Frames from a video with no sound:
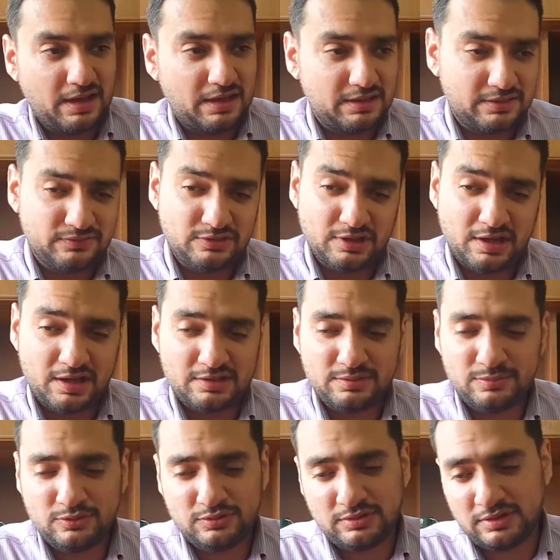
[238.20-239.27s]
I love jazz
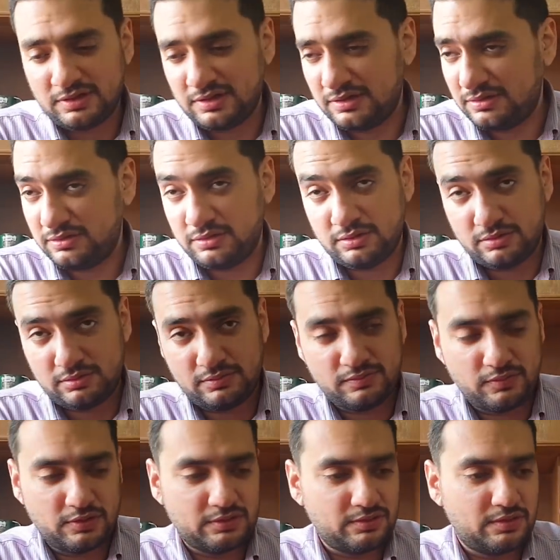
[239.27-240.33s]
music and you know
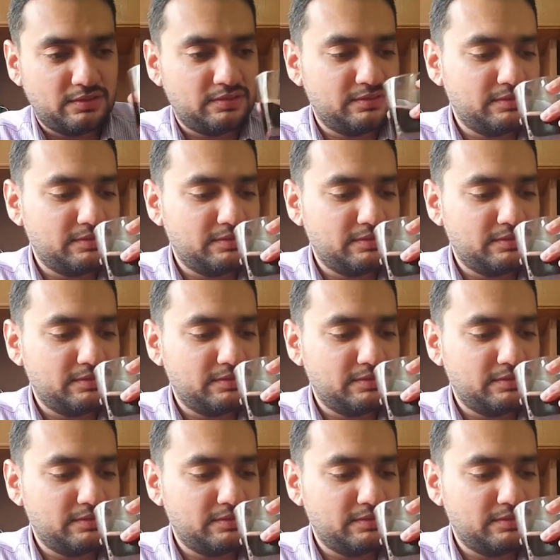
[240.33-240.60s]
whatnot.